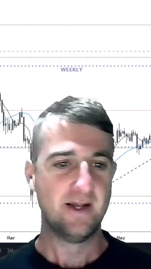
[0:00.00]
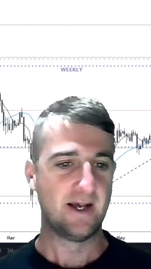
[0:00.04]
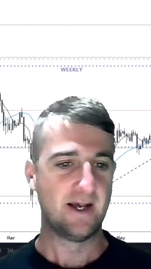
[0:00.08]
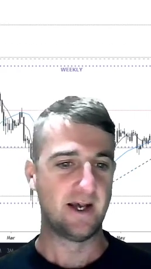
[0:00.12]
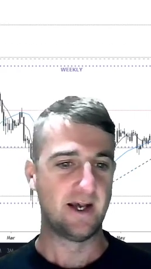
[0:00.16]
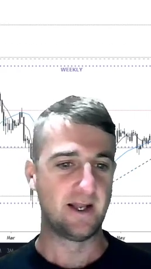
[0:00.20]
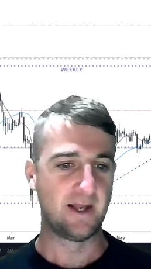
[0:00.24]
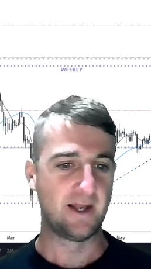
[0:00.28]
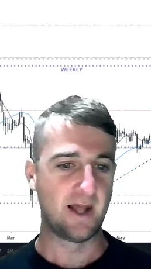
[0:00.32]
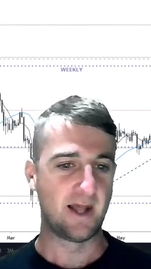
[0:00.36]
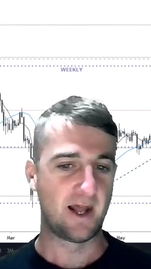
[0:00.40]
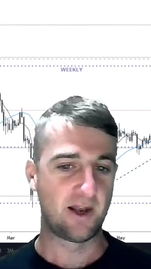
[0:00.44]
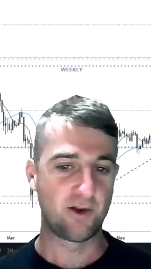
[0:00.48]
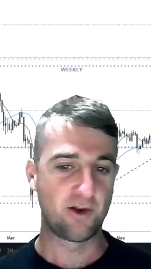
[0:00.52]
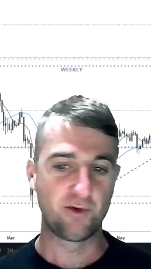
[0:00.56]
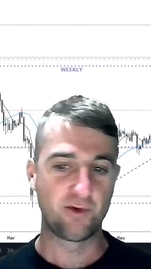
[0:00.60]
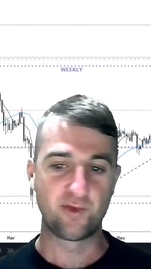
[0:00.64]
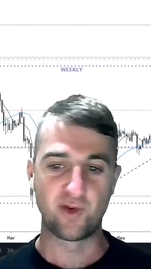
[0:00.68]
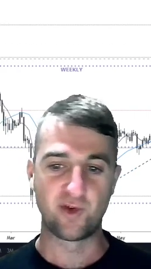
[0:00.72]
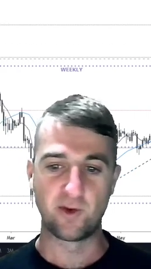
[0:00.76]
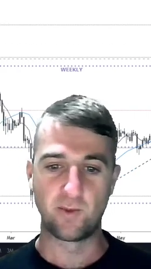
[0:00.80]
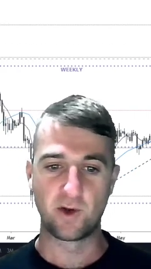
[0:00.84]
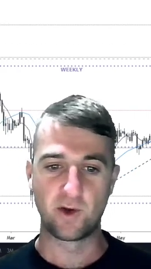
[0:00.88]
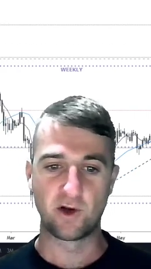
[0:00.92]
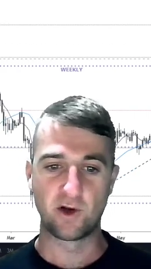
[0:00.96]
And I don't
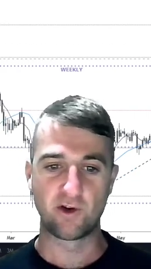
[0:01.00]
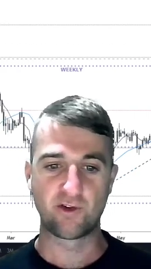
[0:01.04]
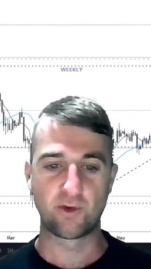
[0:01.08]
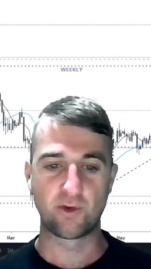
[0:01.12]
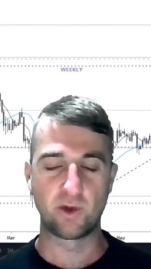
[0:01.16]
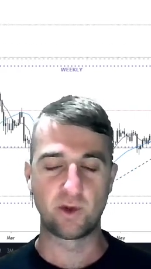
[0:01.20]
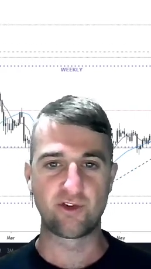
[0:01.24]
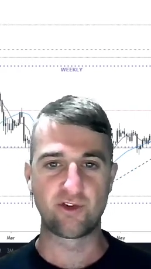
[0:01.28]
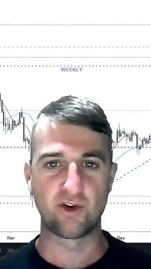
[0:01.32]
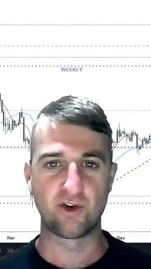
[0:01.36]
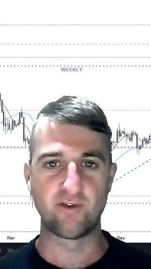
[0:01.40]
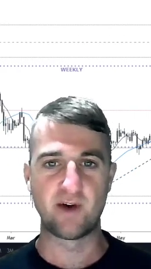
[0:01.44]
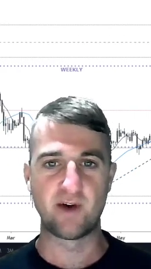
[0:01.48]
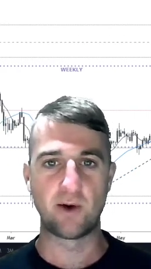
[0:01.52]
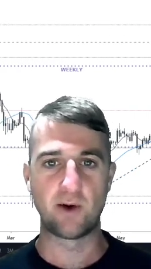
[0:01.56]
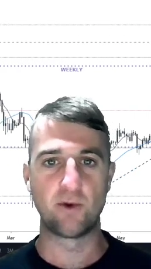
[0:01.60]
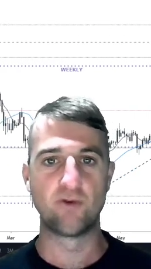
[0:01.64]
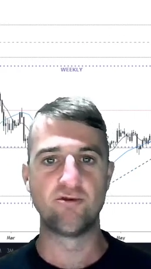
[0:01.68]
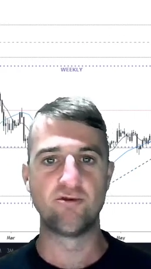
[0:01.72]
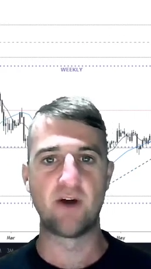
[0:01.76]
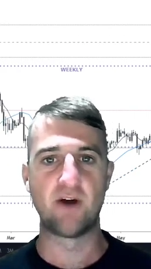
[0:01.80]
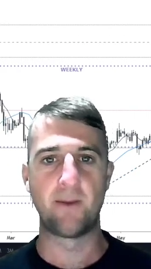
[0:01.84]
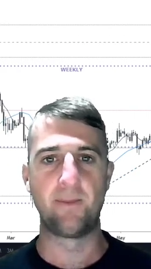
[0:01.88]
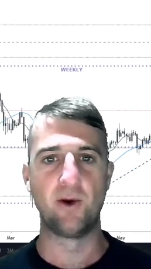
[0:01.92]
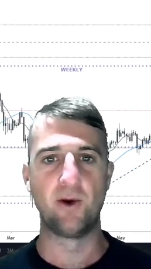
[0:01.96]
think we're going to switch. So that
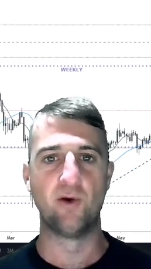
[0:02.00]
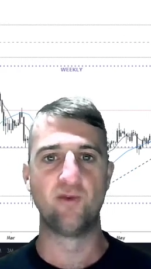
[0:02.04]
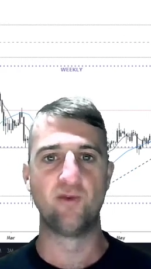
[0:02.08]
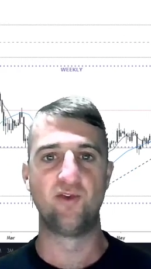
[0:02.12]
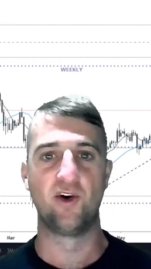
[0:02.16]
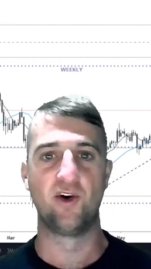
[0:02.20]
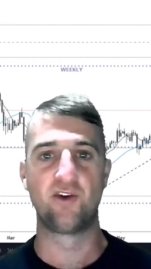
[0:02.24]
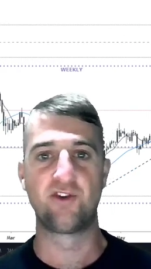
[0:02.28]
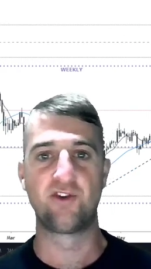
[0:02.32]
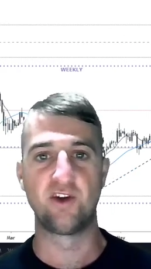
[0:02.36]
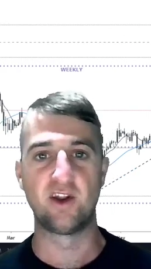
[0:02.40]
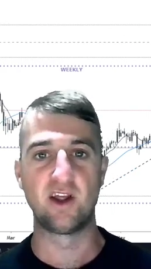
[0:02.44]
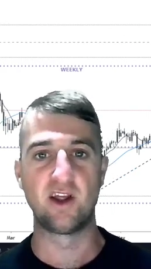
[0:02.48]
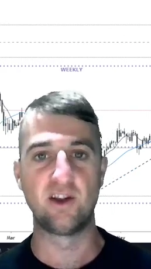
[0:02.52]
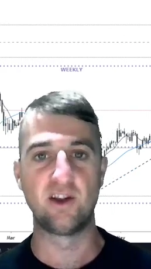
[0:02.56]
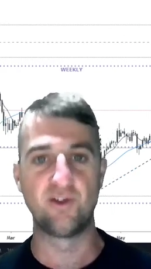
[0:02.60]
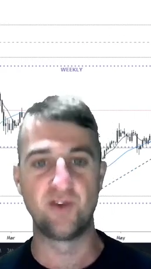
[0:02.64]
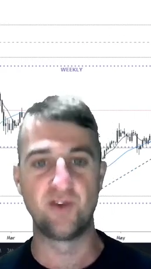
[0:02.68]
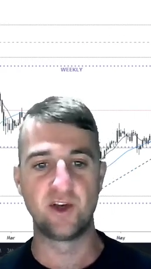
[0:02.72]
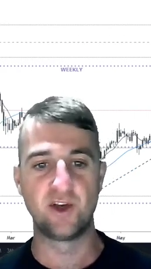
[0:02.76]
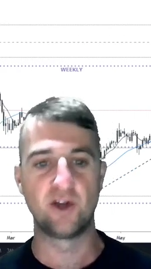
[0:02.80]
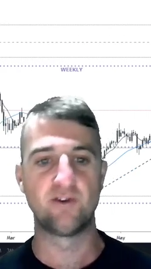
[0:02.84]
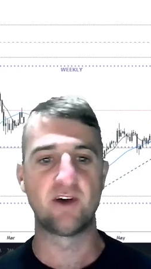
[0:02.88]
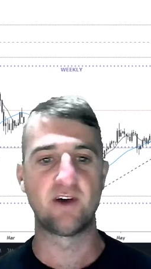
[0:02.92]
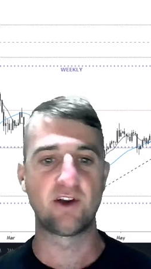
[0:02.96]
will wrap it up for today's
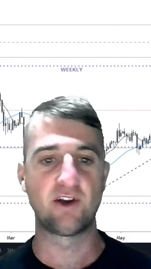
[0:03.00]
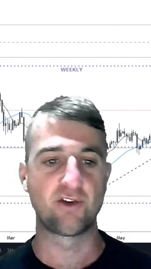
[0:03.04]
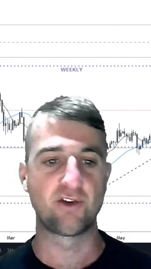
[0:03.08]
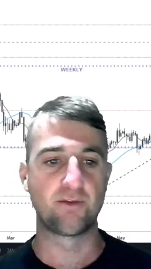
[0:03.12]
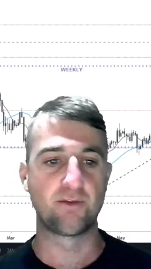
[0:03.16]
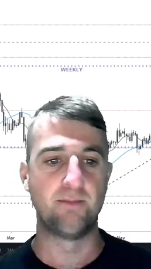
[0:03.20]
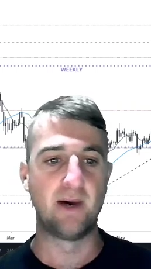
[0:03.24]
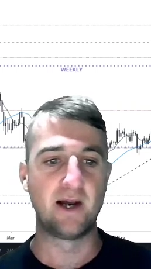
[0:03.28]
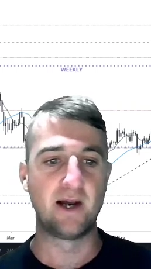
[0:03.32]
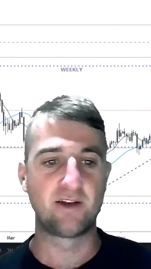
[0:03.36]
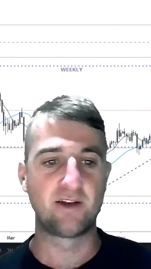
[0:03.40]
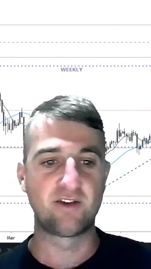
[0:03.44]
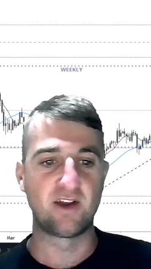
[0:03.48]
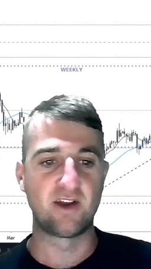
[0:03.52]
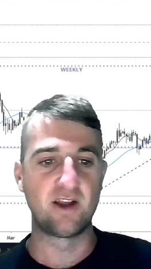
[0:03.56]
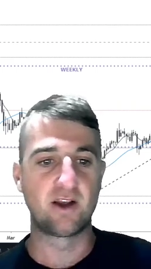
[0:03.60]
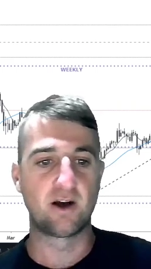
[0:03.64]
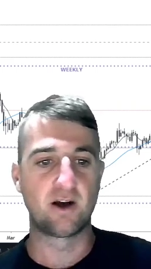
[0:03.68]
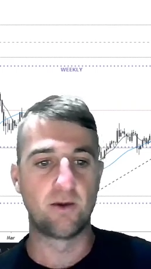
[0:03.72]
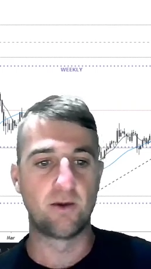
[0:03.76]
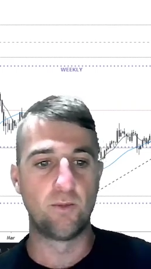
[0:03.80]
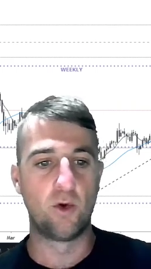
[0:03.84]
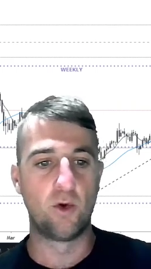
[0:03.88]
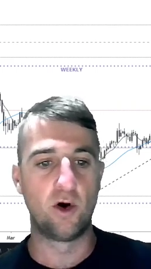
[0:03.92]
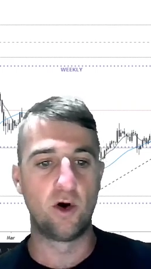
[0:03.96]
video. That's just my
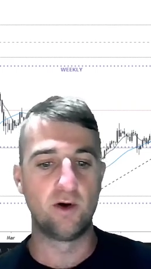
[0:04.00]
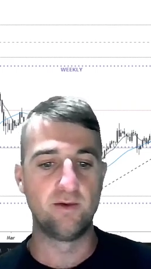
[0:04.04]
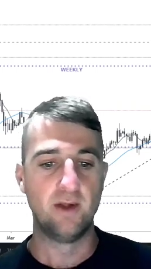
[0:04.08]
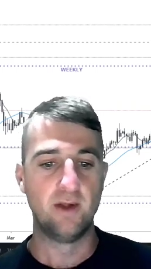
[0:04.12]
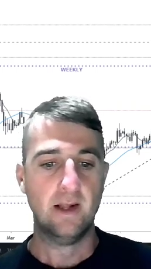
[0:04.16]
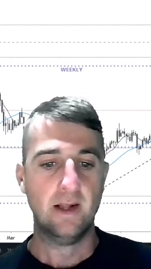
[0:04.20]
take on what